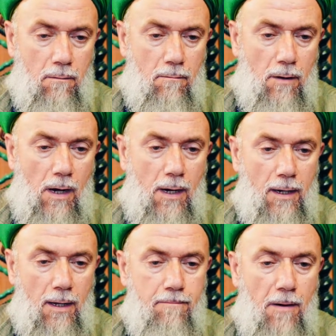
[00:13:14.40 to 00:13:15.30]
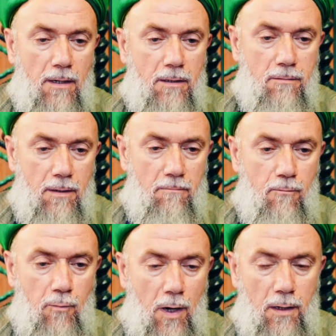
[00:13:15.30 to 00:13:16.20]
We cannot punish
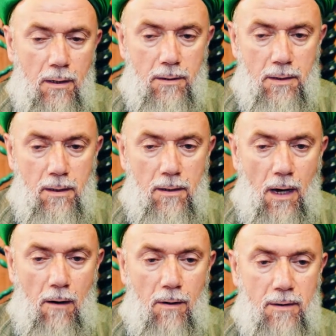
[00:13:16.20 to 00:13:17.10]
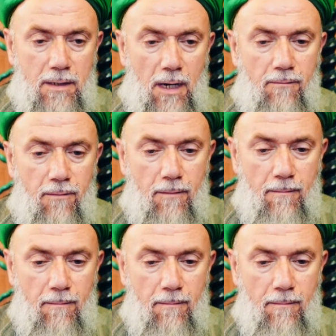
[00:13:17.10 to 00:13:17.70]
them by ourselves